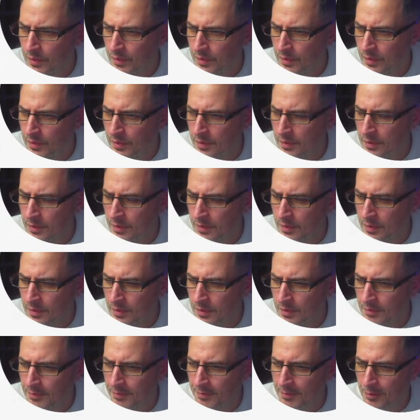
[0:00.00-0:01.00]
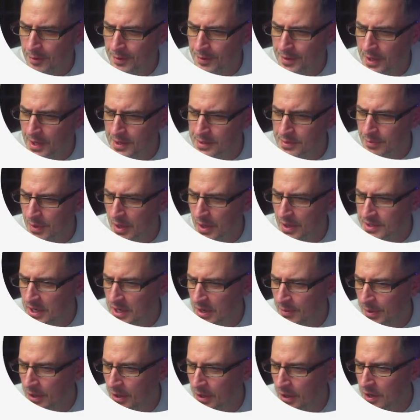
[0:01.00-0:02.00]
$4,000. Here
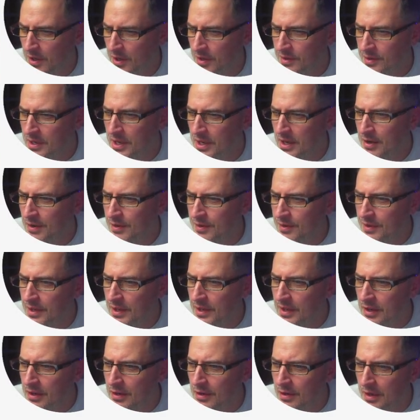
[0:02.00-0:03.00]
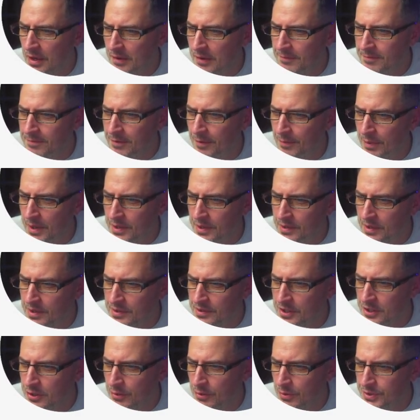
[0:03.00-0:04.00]
we go. Near infrared
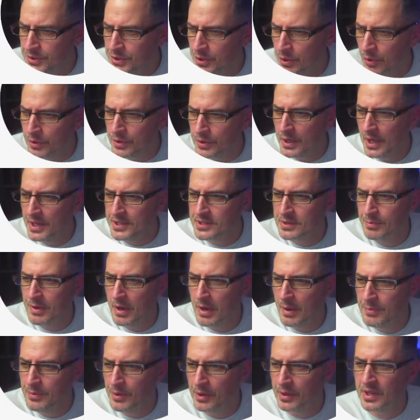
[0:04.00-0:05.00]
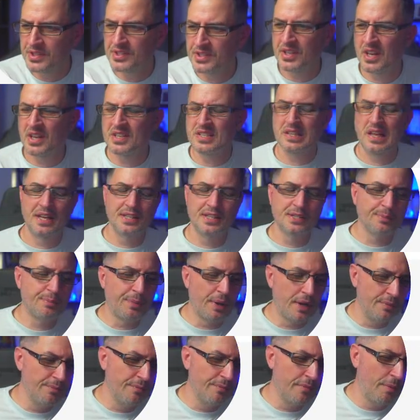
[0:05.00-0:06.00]
continuous cold laser beam. Look, it says laser
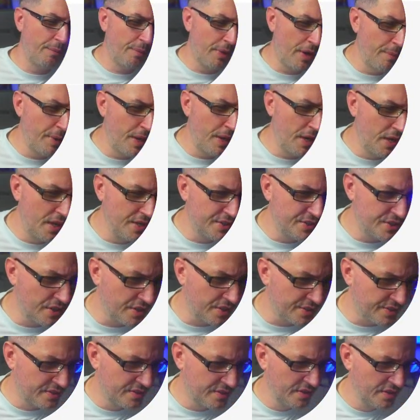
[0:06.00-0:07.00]
beam, but I mean, it's just